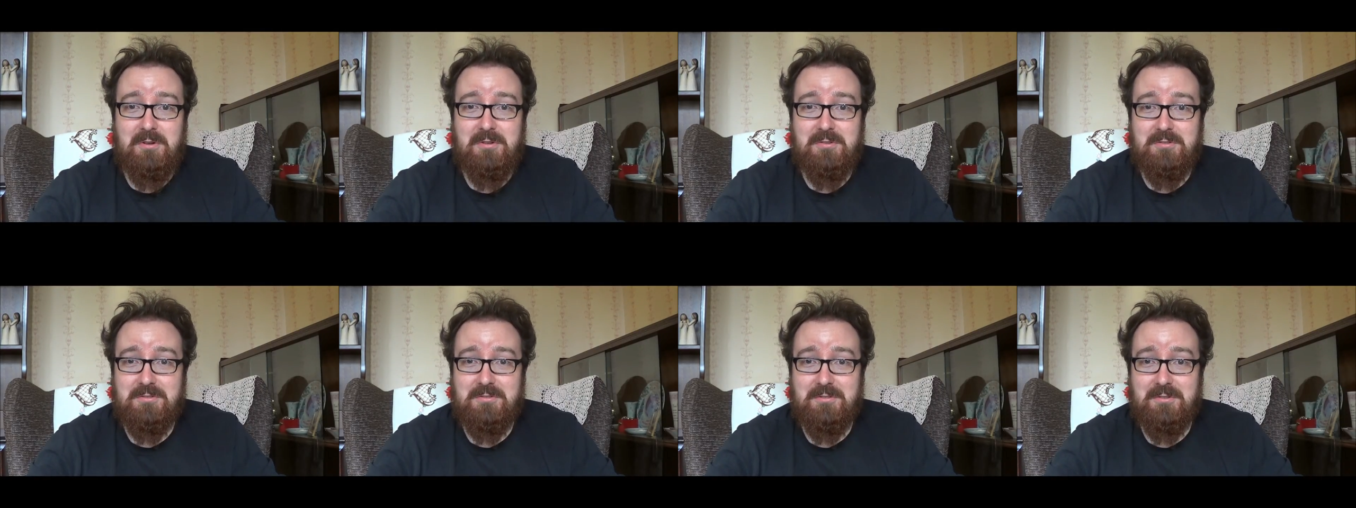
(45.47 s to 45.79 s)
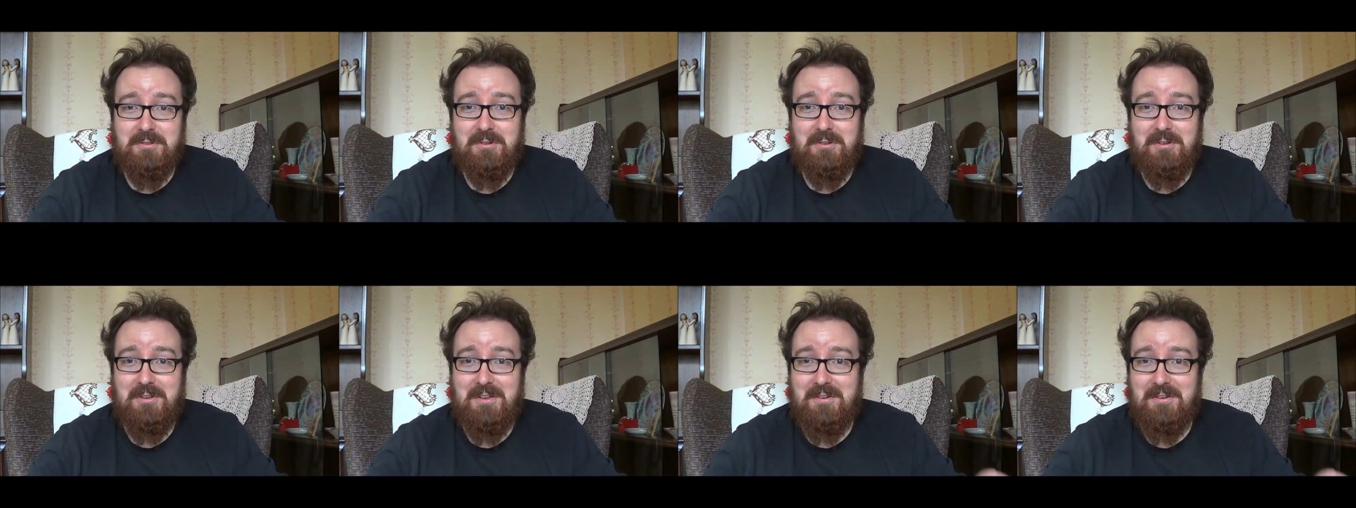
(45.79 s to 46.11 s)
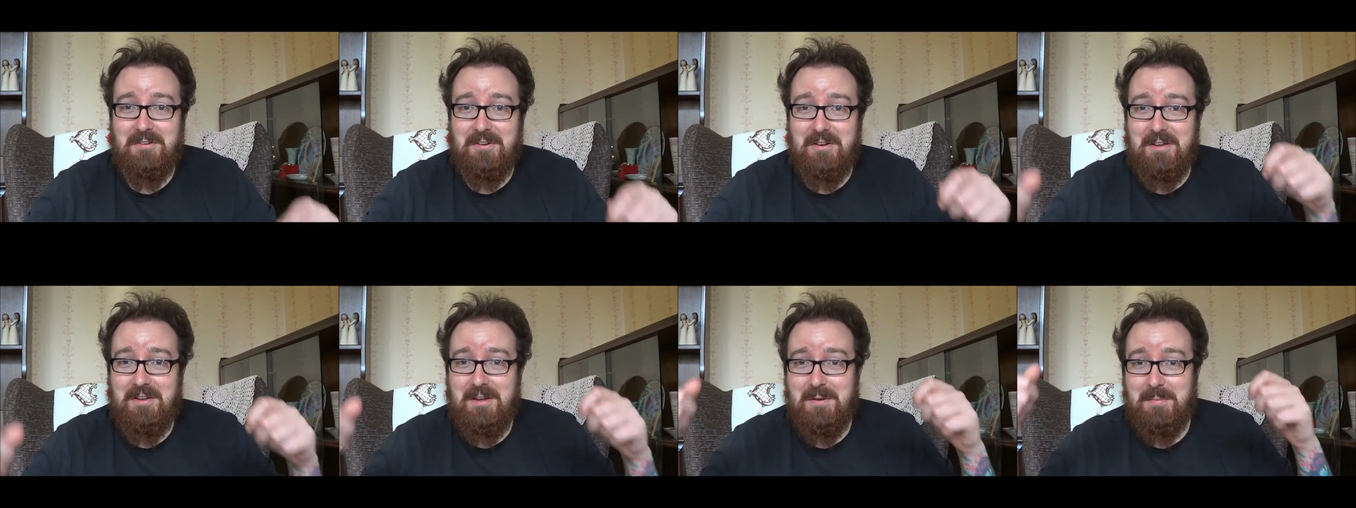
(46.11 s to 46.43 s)
So
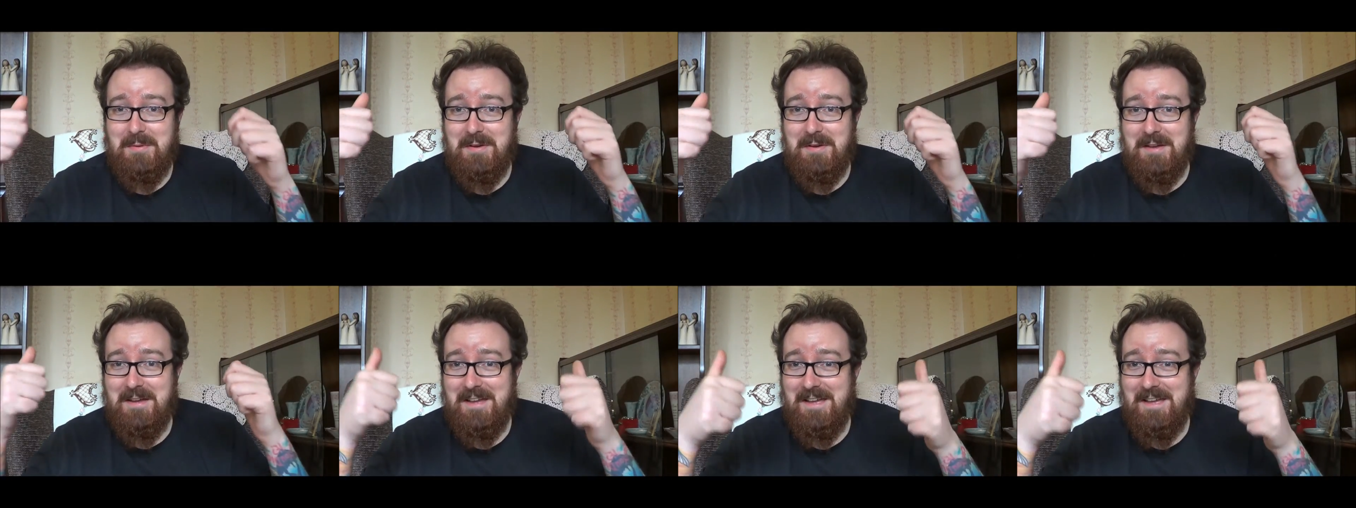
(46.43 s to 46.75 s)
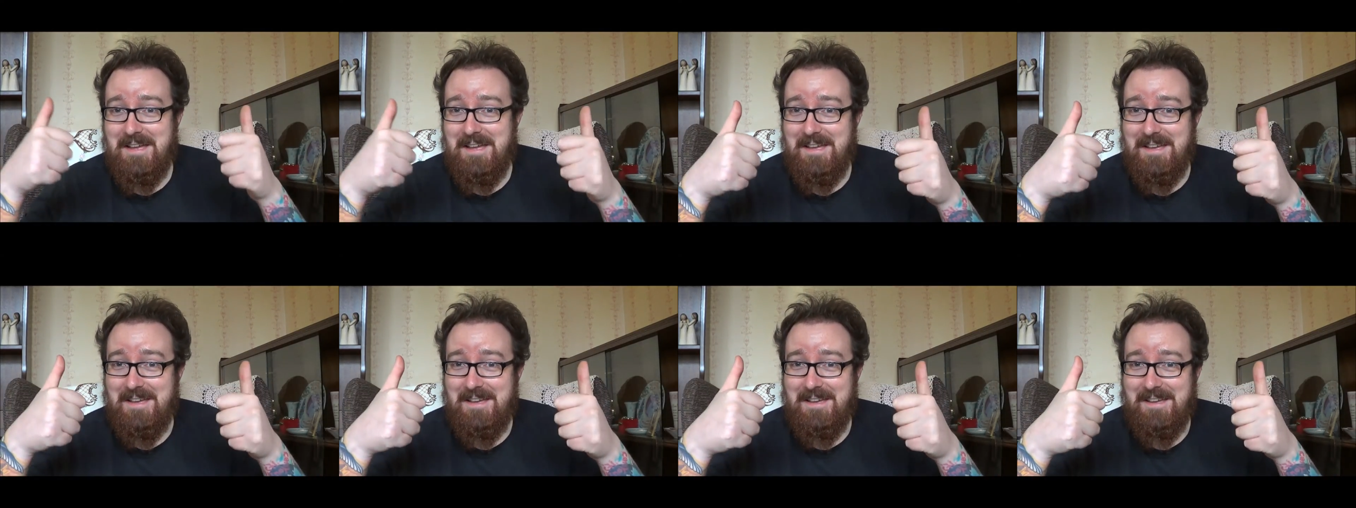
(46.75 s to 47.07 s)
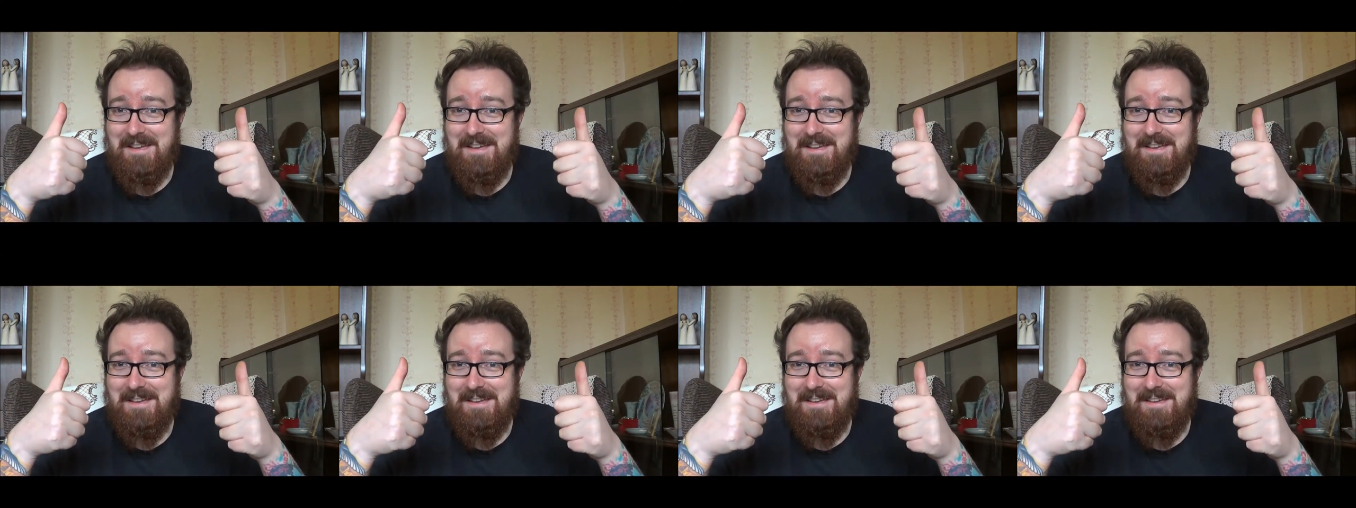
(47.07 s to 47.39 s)
here I am.
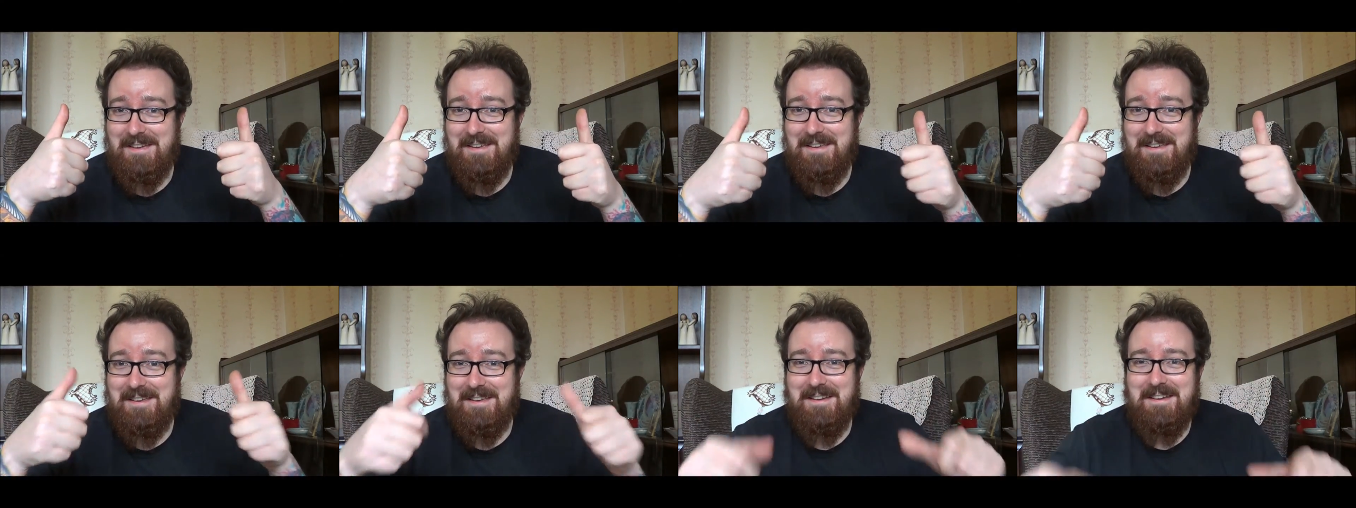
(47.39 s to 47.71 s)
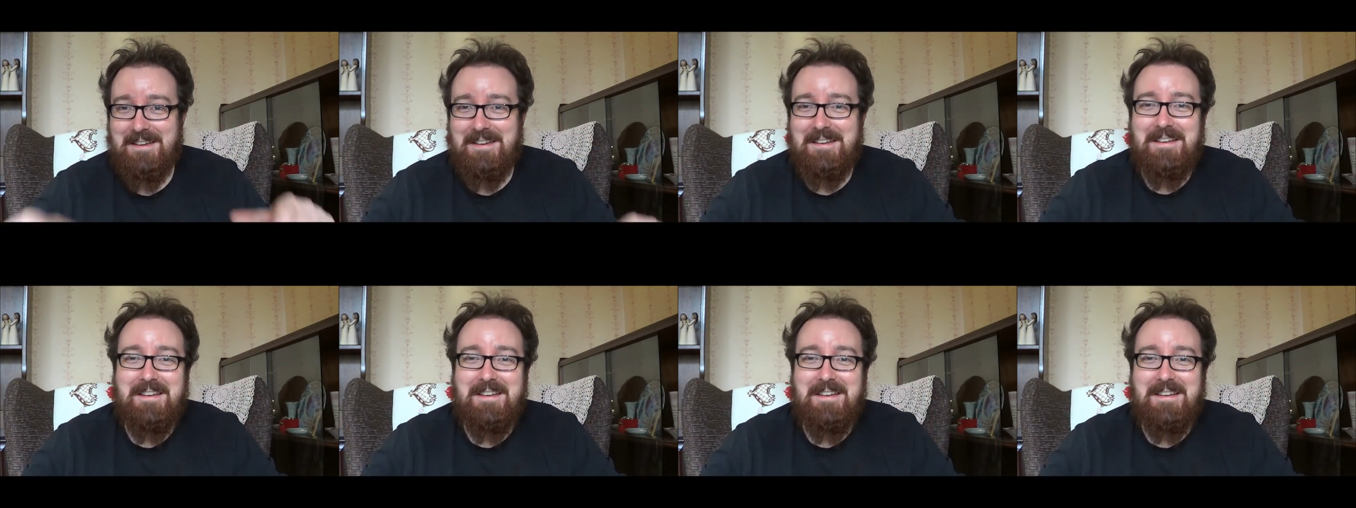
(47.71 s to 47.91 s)
Hey.